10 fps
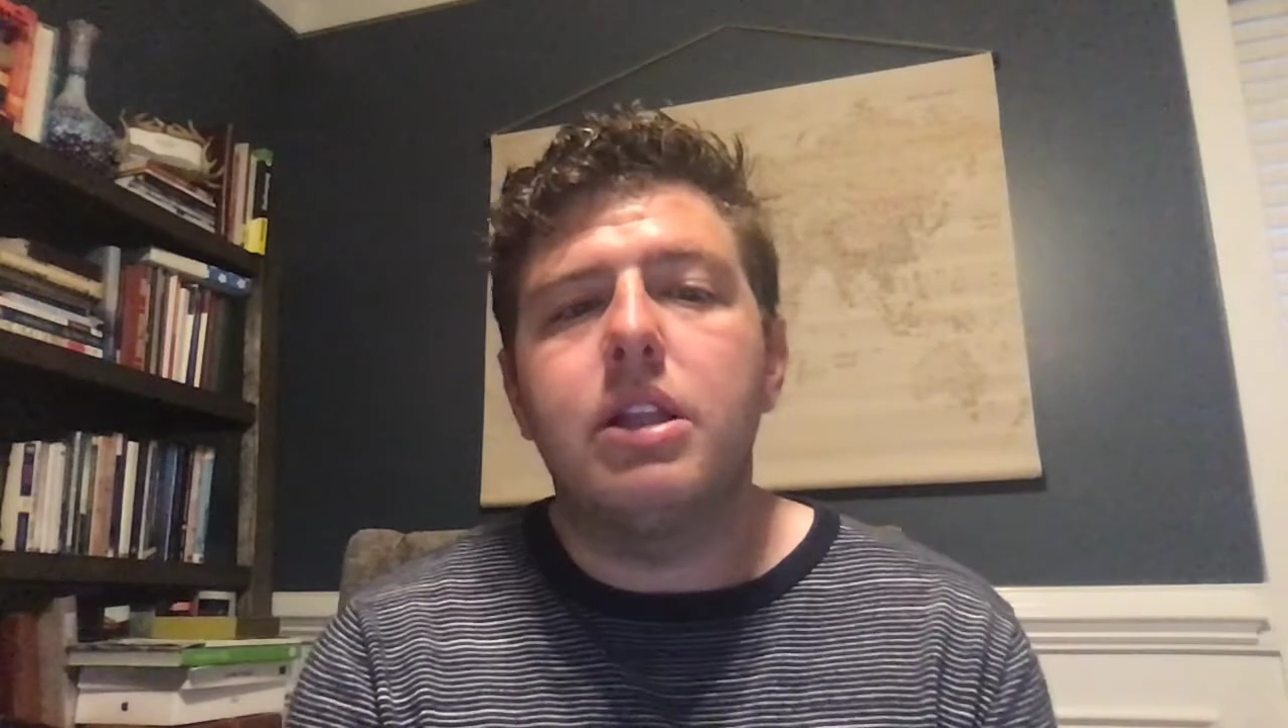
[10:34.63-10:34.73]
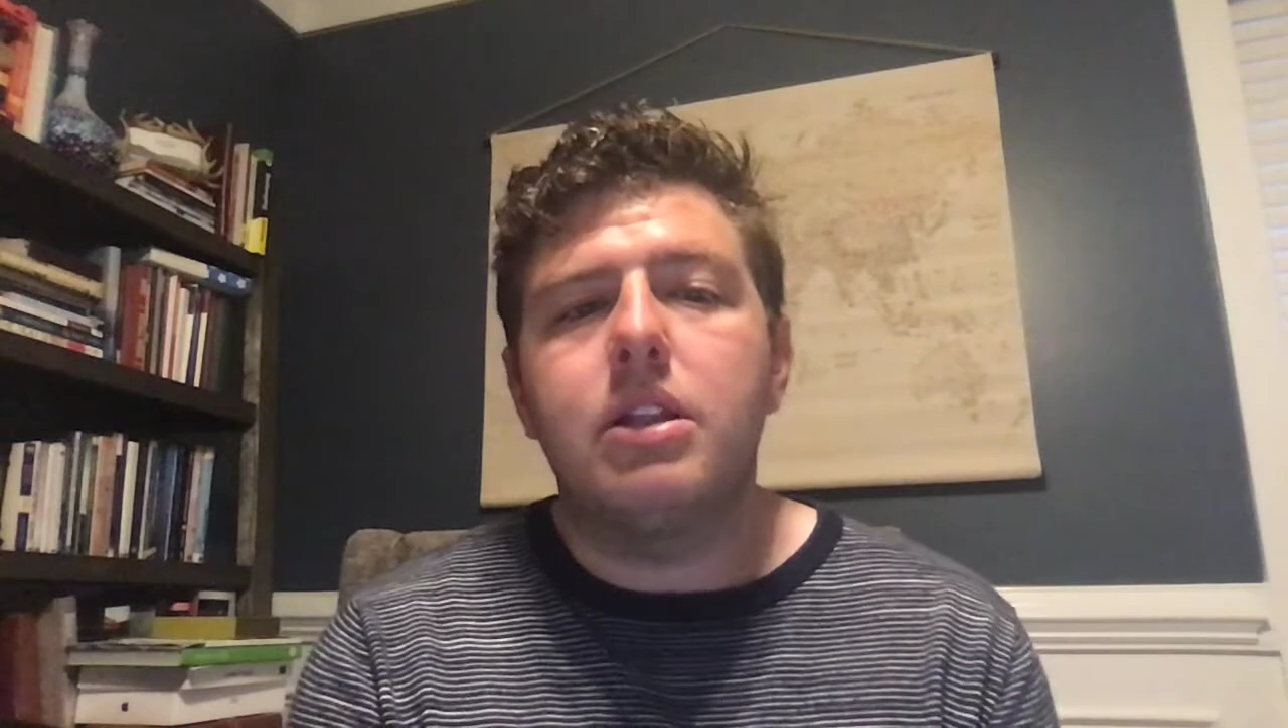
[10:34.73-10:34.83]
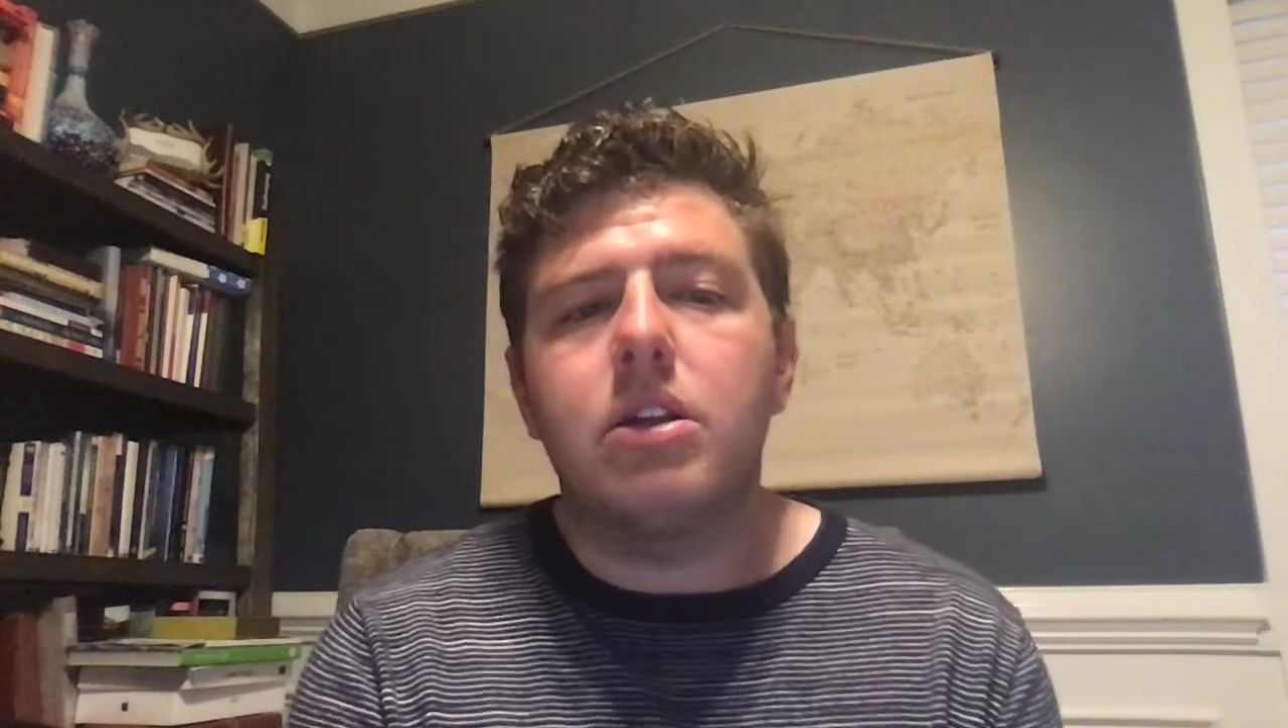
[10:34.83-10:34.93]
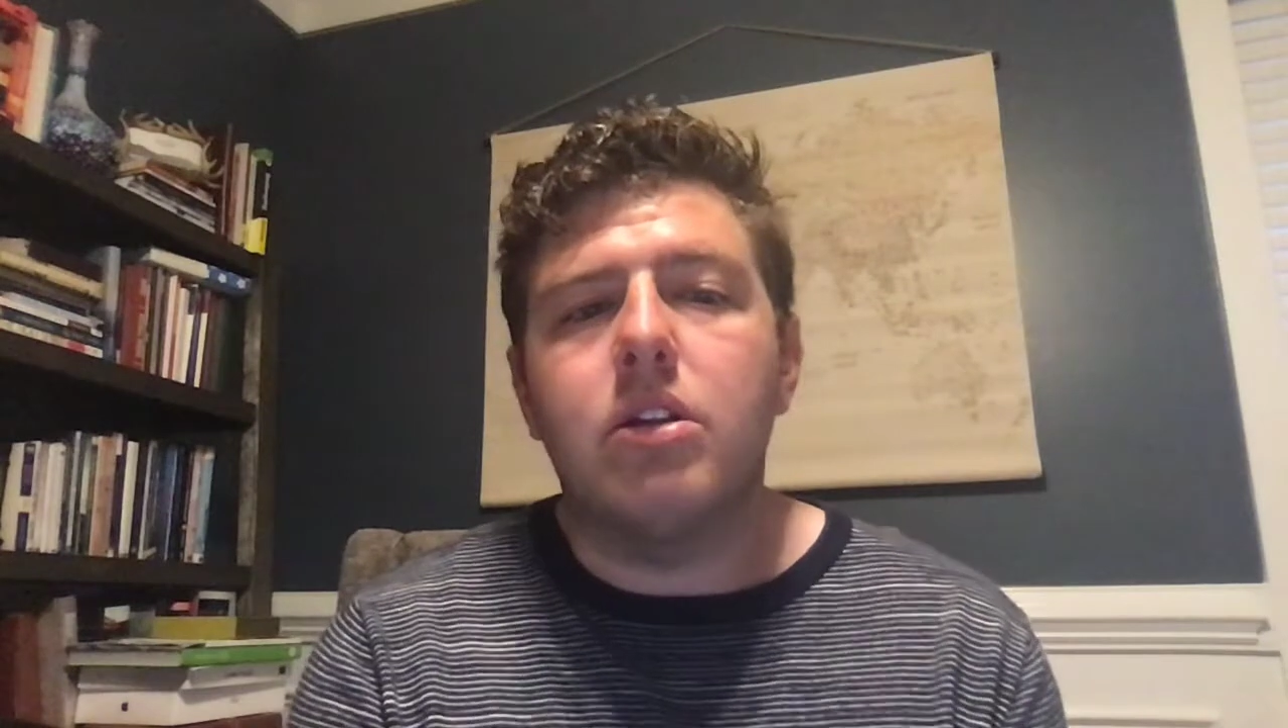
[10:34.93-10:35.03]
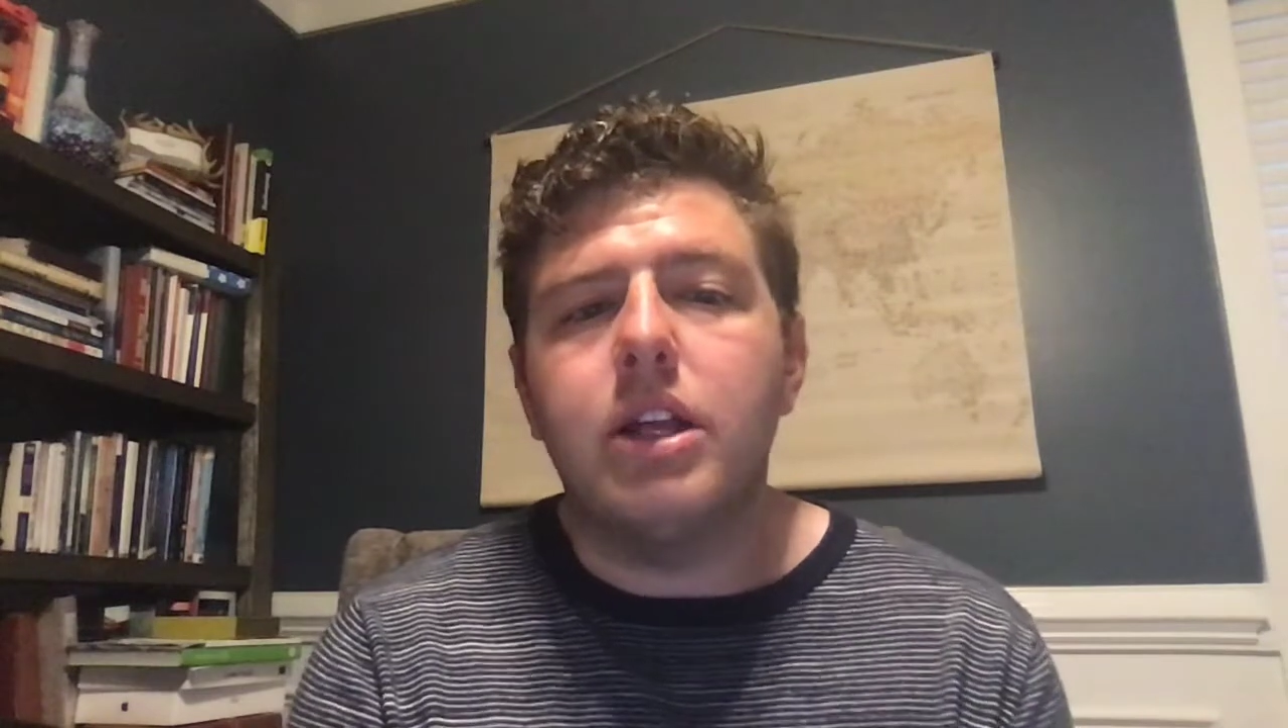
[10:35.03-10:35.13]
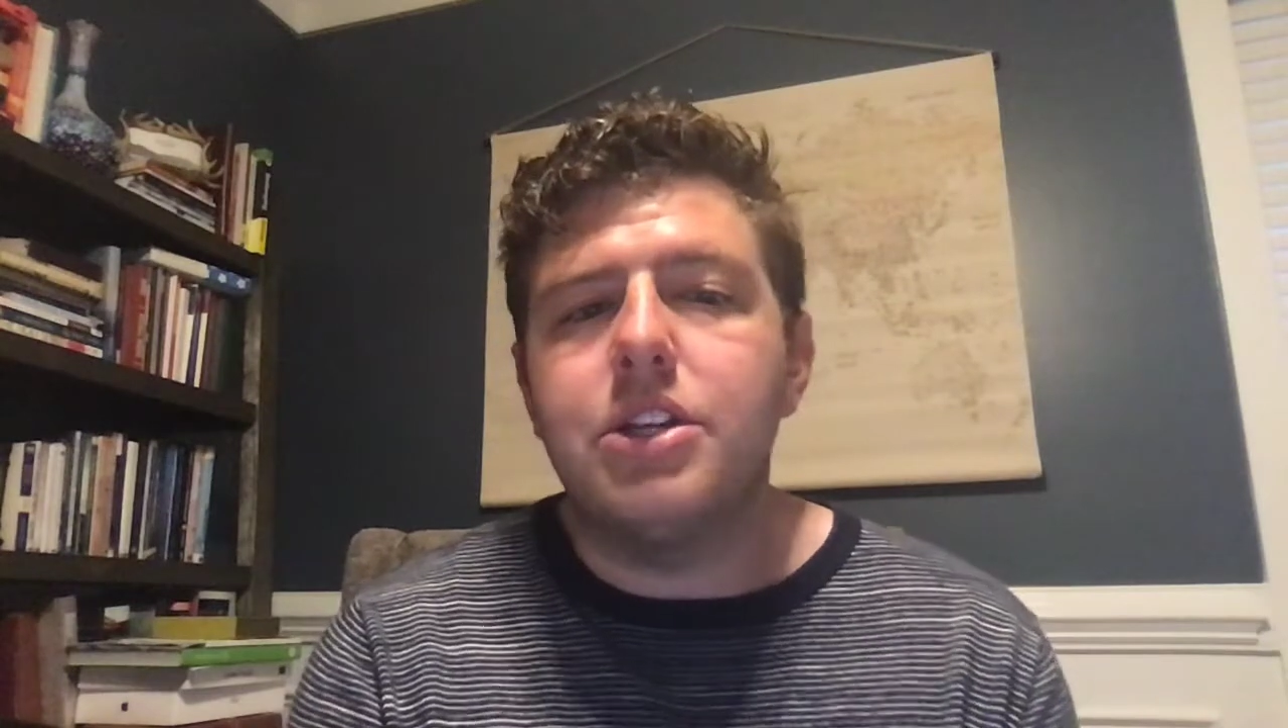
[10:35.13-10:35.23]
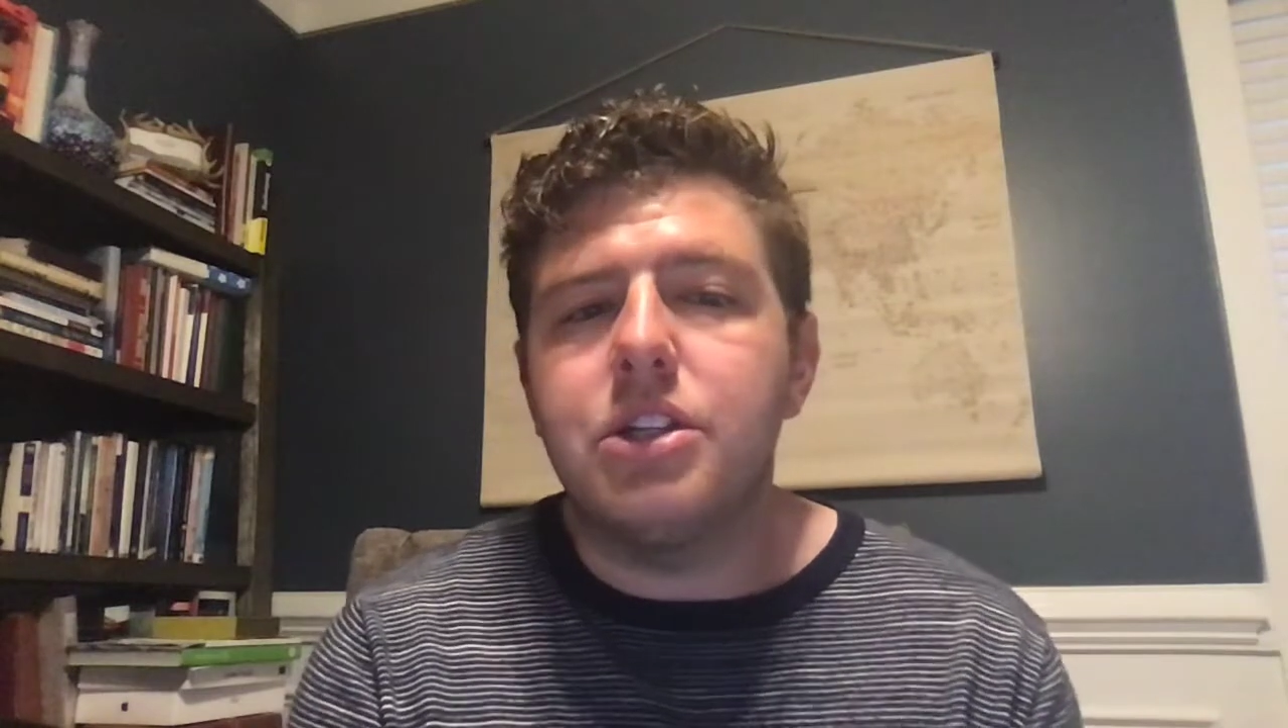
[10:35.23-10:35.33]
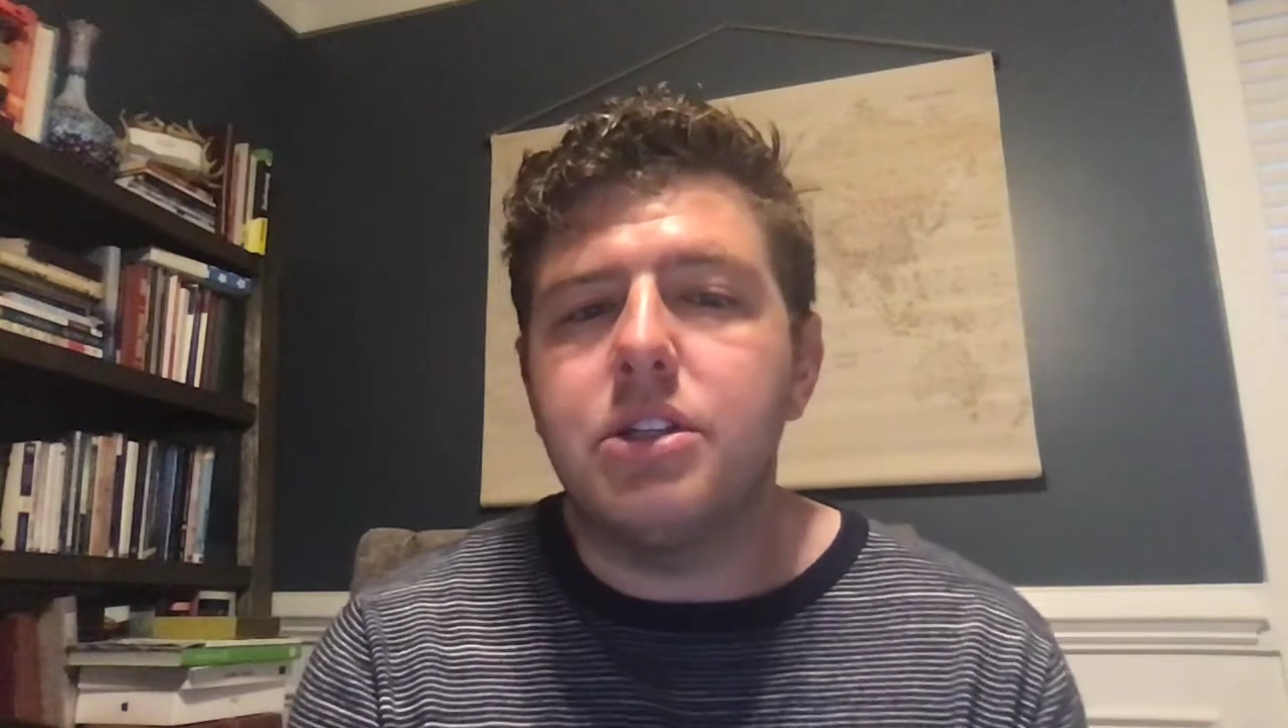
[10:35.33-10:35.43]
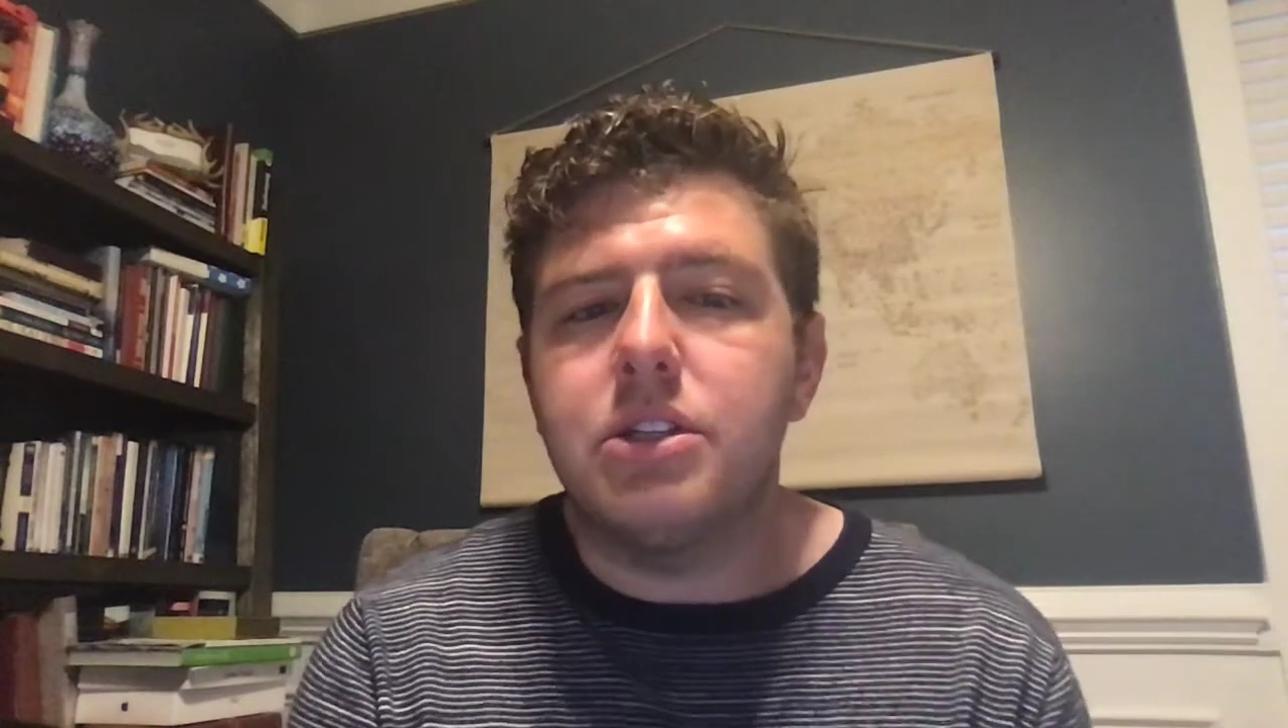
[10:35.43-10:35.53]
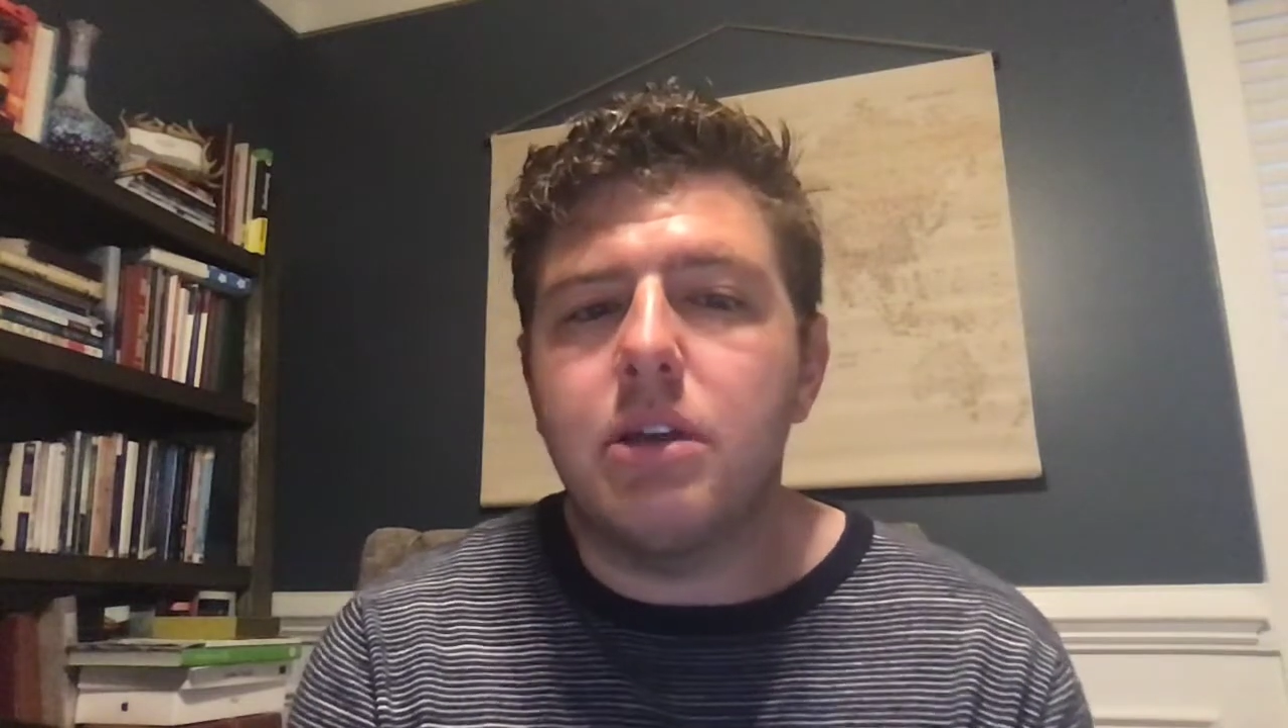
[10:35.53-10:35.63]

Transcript: that the Galatians